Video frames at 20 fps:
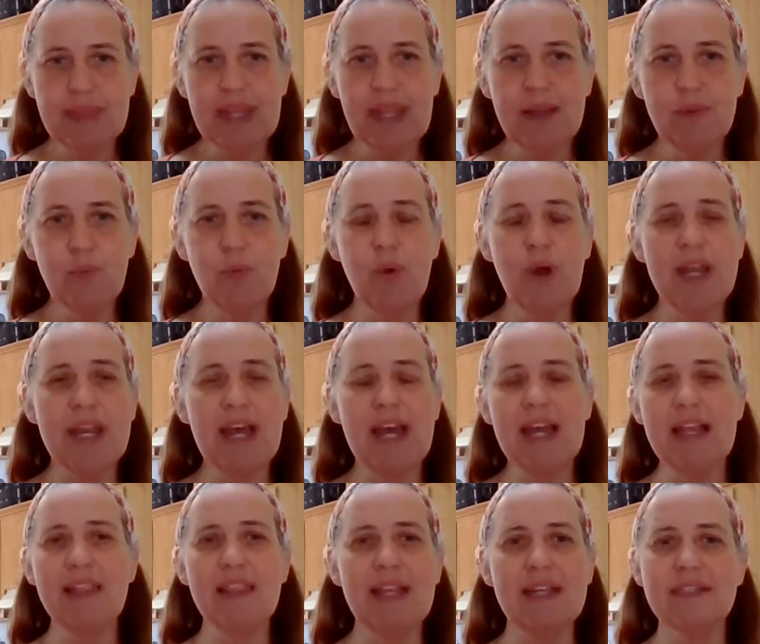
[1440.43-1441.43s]
what I
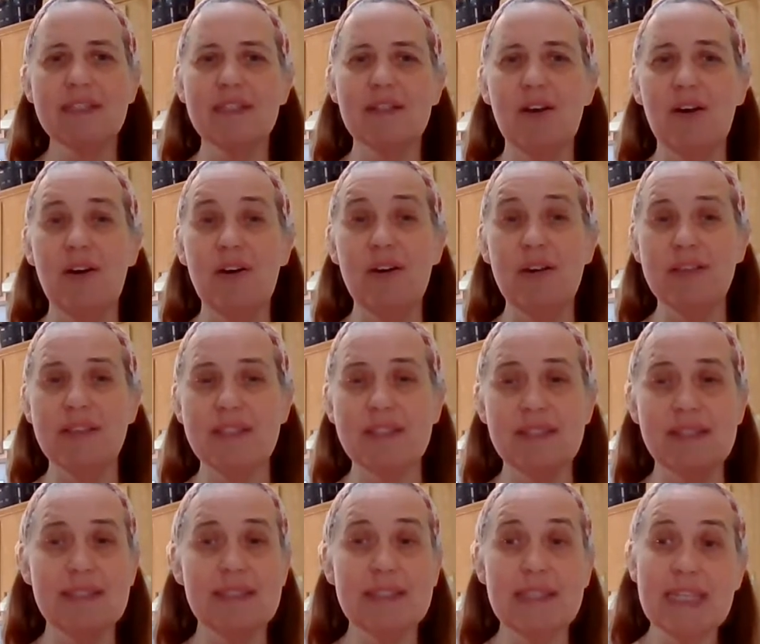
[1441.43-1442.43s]
like to call the
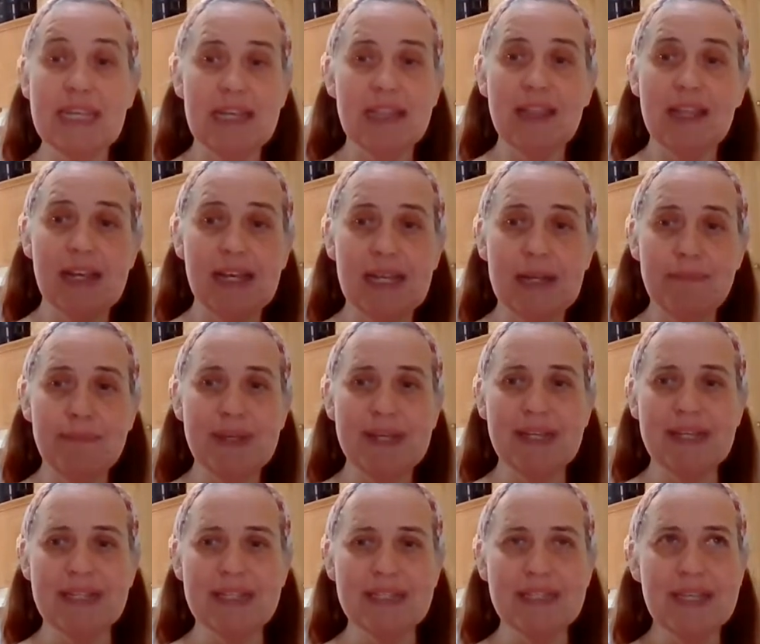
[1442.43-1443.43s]
sleet line,
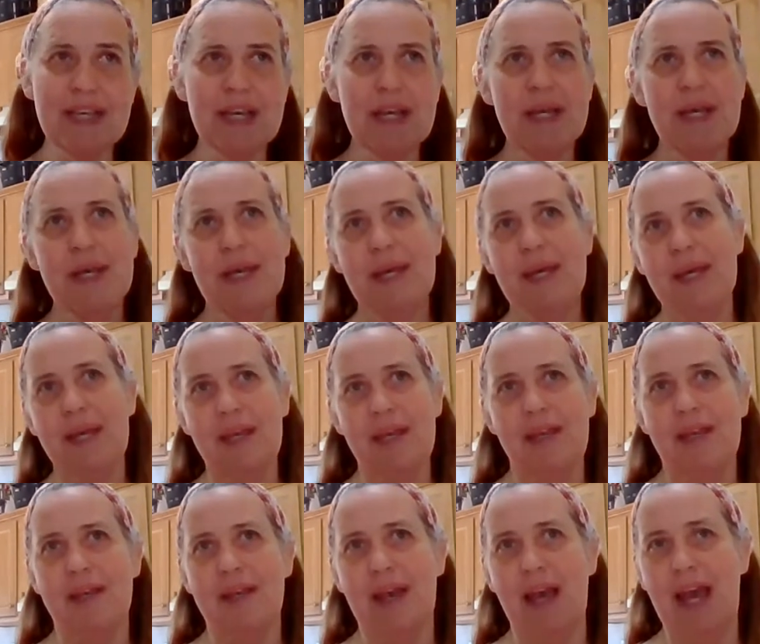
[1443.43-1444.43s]
because
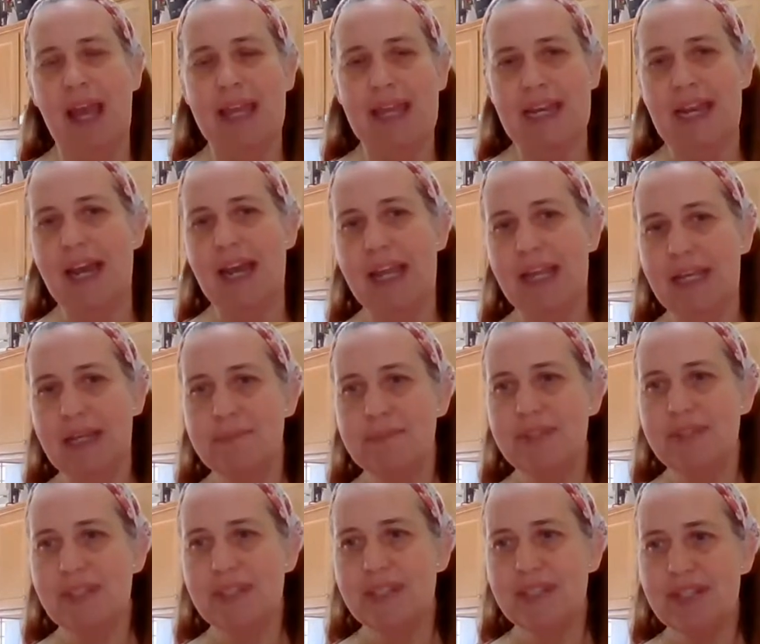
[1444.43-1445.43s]
I can hike up to
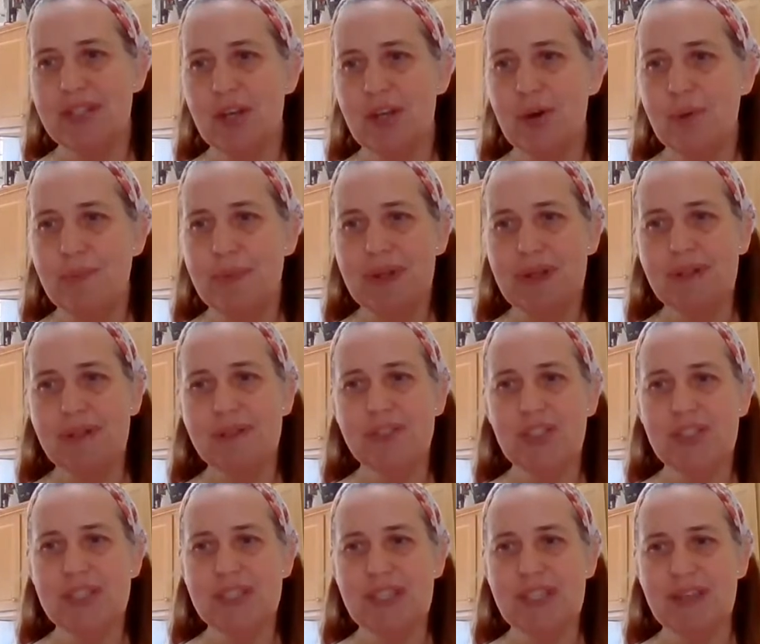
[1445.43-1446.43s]
the snow, but it'll
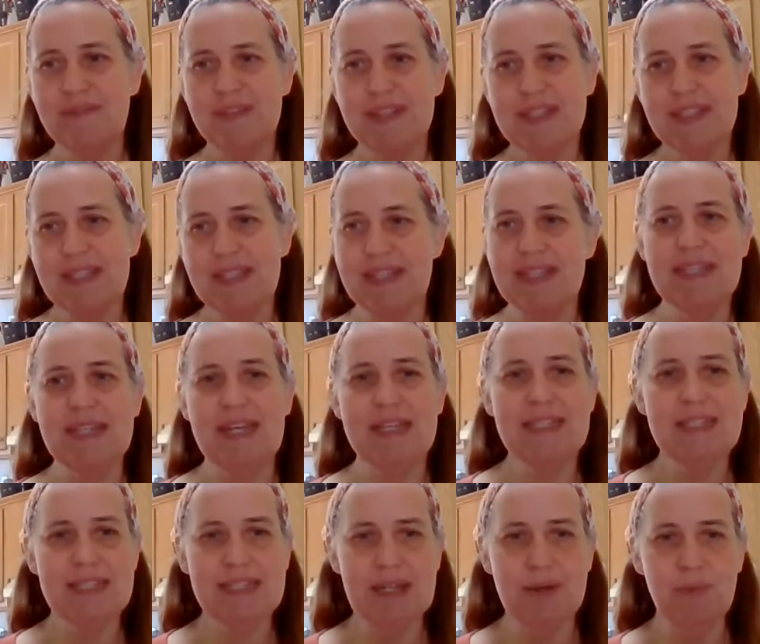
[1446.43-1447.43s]
just give us a
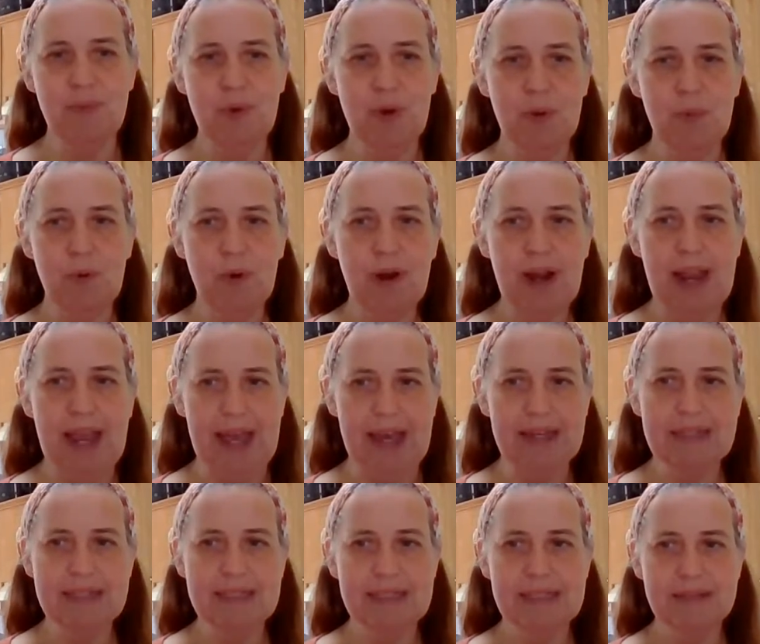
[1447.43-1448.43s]
dusting where we're
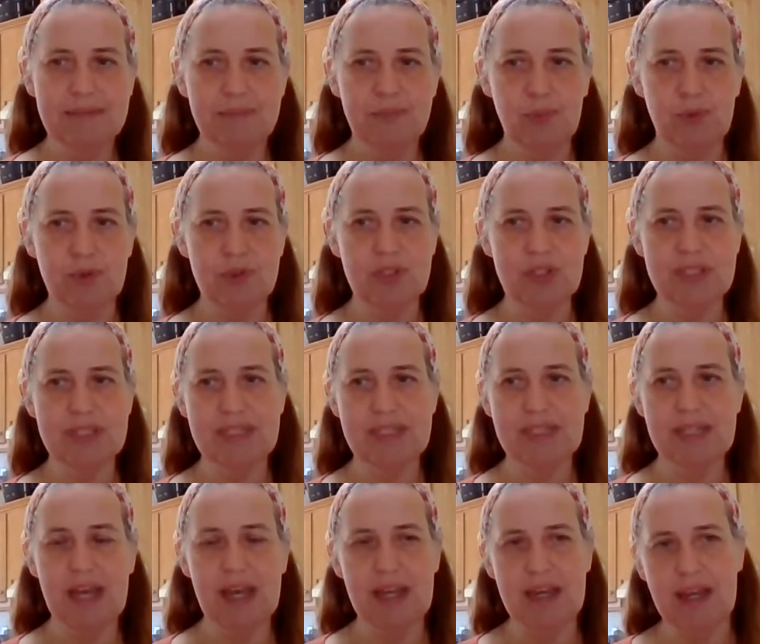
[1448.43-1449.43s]
at. We're just
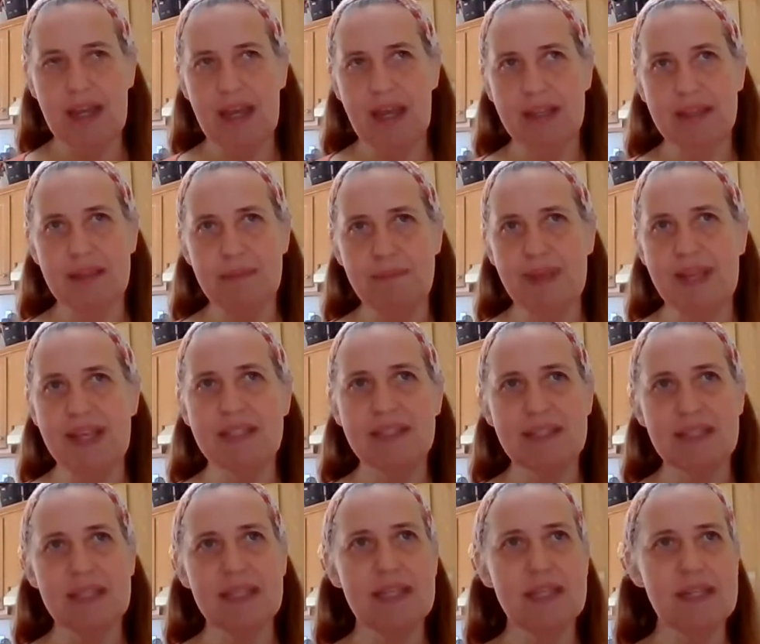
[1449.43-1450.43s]
kind of at the base of
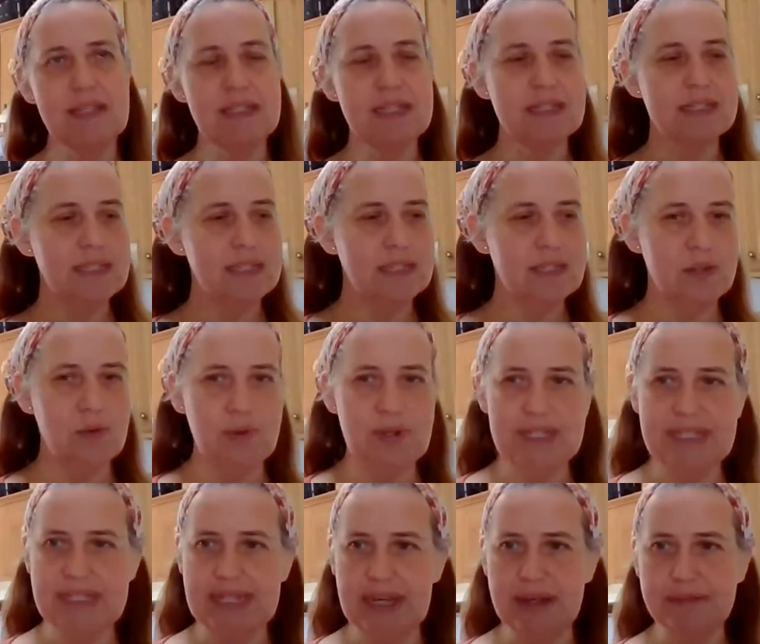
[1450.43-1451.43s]
the hill as it's going
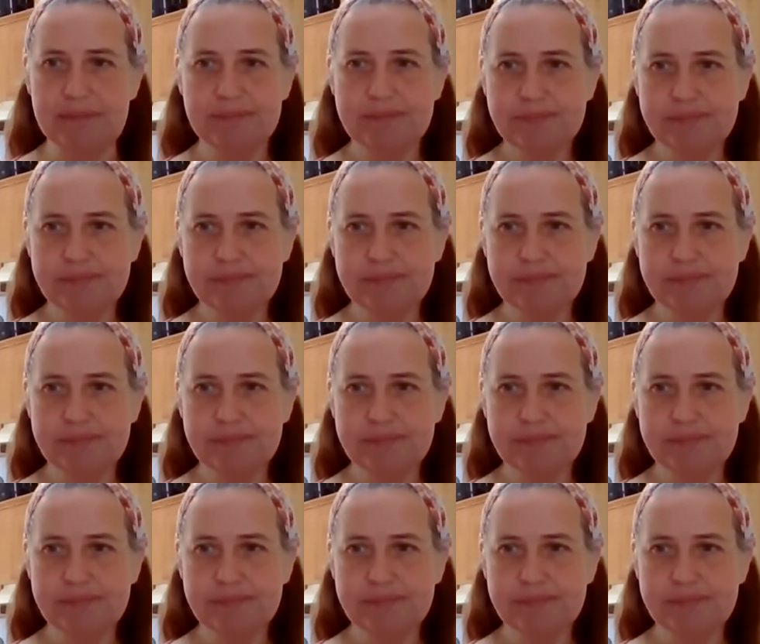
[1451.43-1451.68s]
down.